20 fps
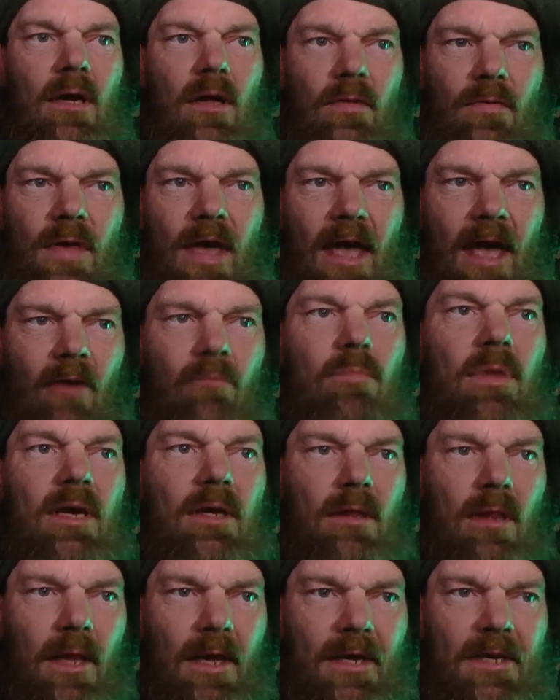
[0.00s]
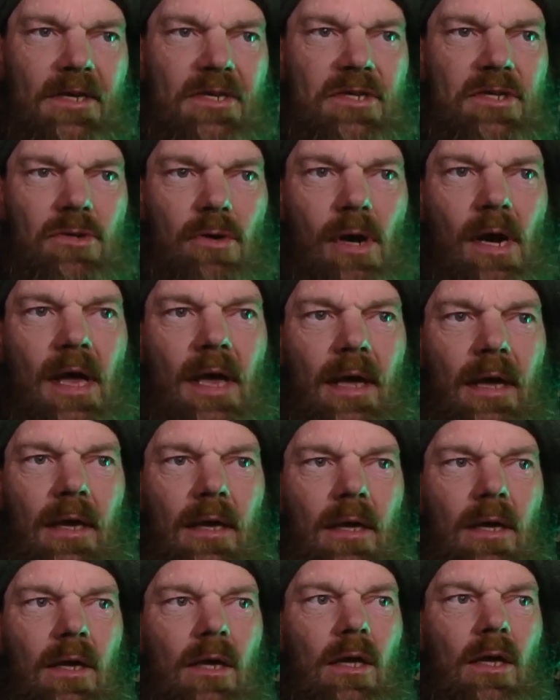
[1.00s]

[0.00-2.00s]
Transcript: They have been led astray,